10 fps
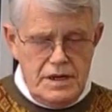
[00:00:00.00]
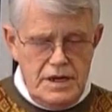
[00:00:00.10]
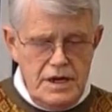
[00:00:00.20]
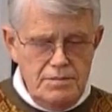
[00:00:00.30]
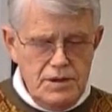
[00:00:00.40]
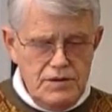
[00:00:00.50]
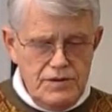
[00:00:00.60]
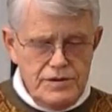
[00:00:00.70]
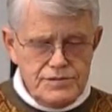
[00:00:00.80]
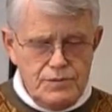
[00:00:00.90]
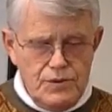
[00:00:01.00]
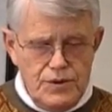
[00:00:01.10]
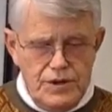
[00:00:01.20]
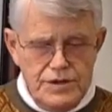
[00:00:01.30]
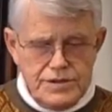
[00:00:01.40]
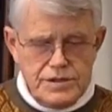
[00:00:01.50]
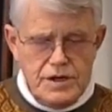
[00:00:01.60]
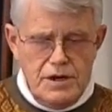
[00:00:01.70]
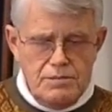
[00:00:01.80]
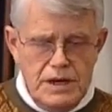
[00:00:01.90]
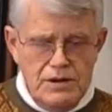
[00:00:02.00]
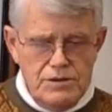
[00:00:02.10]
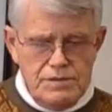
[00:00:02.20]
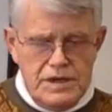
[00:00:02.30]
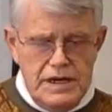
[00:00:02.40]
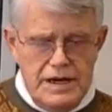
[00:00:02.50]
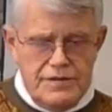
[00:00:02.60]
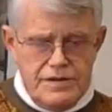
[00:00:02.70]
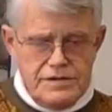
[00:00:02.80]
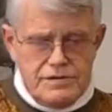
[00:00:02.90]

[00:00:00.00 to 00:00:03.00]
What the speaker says: Happy are those warriors by whom death is